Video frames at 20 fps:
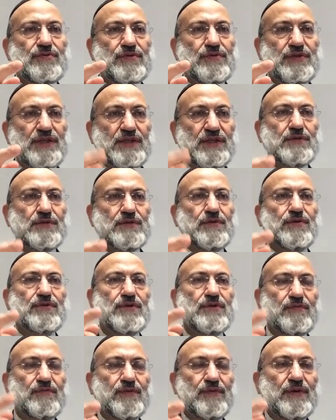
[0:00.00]

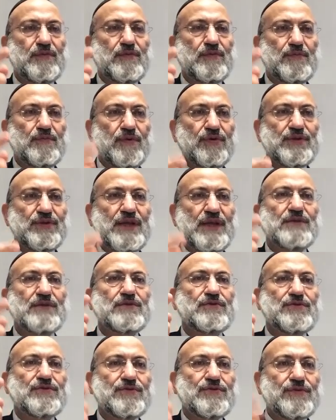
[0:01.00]
pretty
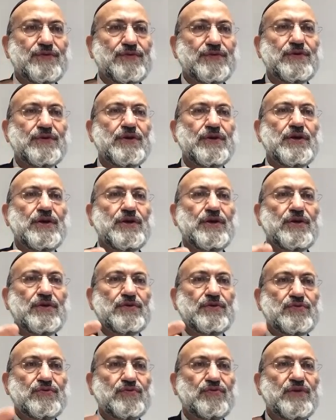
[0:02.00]
important truth
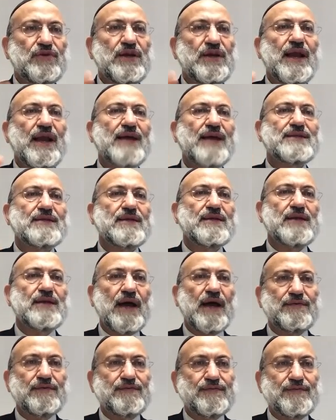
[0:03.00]
to realize in
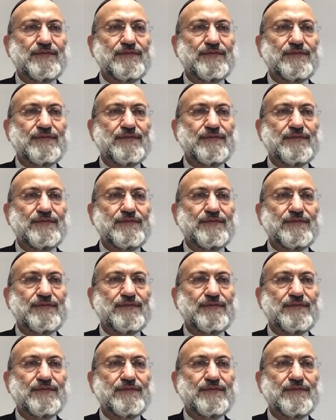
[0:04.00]
life.